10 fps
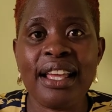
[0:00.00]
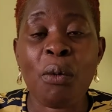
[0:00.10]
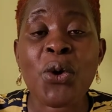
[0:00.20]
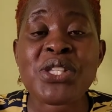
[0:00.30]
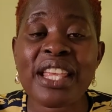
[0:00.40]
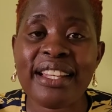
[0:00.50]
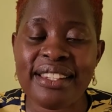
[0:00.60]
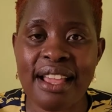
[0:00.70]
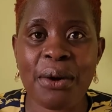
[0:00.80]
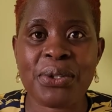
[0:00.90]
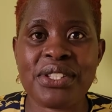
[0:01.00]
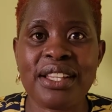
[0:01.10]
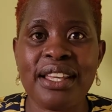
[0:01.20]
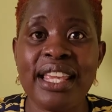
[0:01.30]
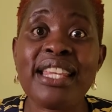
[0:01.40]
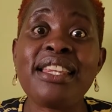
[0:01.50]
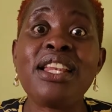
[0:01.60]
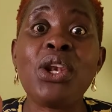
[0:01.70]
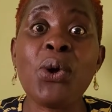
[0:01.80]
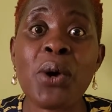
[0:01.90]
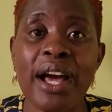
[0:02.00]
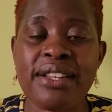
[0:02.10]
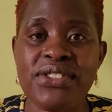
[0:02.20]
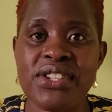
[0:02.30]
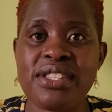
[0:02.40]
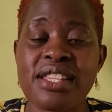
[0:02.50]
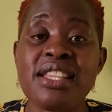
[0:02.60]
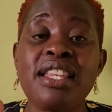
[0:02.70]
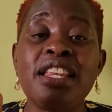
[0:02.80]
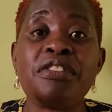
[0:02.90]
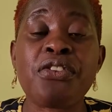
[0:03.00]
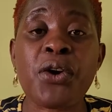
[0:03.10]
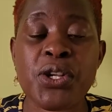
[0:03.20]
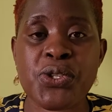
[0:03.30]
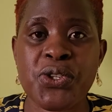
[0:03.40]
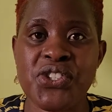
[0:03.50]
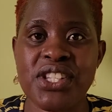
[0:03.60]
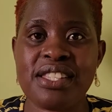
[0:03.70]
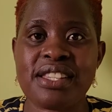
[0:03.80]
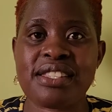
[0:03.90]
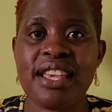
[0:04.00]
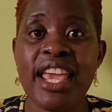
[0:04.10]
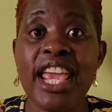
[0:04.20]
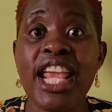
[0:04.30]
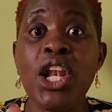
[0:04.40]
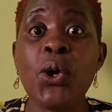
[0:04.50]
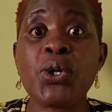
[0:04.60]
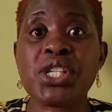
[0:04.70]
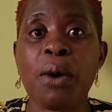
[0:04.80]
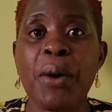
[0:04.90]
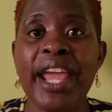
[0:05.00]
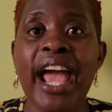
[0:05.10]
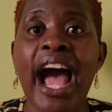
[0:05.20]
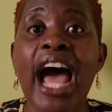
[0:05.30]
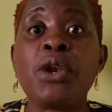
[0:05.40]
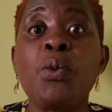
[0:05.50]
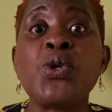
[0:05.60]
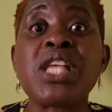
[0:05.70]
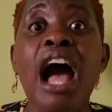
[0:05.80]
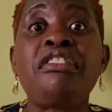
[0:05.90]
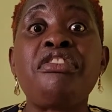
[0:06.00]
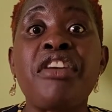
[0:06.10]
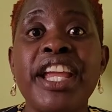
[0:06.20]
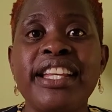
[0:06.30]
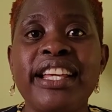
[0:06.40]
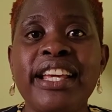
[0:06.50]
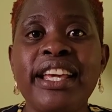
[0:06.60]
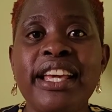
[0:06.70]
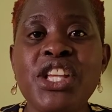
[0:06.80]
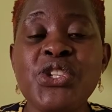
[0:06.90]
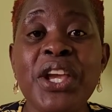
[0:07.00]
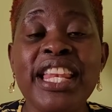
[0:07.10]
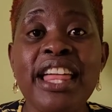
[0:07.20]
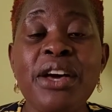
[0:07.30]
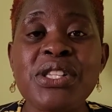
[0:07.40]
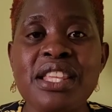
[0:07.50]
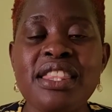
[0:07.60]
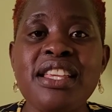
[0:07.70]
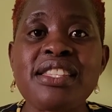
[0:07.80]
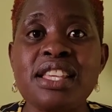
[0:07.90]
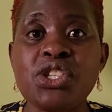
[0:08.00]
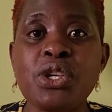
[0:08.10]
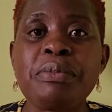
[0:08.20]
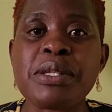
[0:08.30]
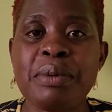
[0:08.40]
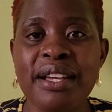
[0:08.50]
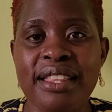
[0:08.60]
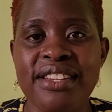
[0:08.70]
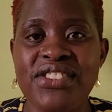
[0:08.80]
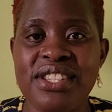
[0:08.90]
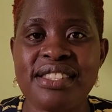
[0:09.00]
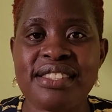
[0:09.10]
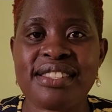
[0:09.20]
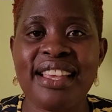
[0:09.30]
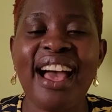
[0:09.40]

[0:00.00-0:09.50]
Was in doubt. He didn't look at Jesus. He didn't focus on Jesus. He looked away and was afraid. So in other words, he thinks the storm is bigger than Jesus.